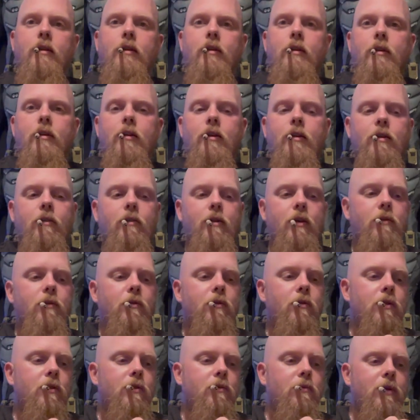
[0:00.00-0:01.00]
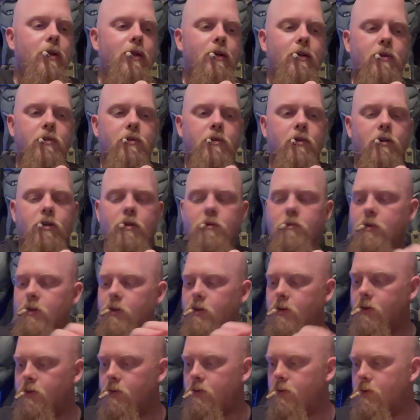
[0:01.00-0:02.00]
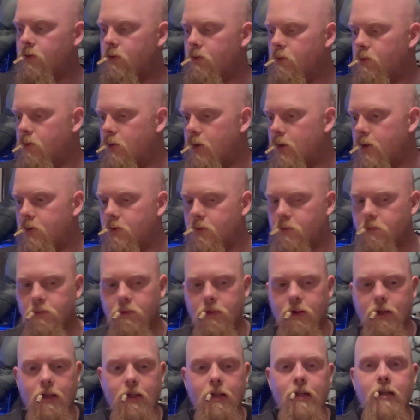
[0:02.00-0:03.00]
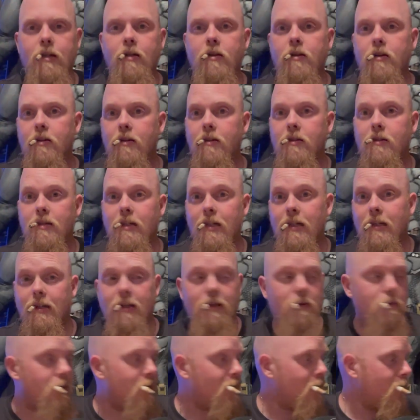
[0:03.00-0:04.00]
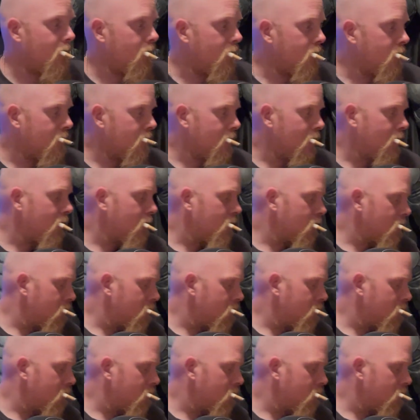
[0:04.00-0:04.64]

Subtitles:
you know, every once in a while I'll turn them on and watch them. Let's take these batteries out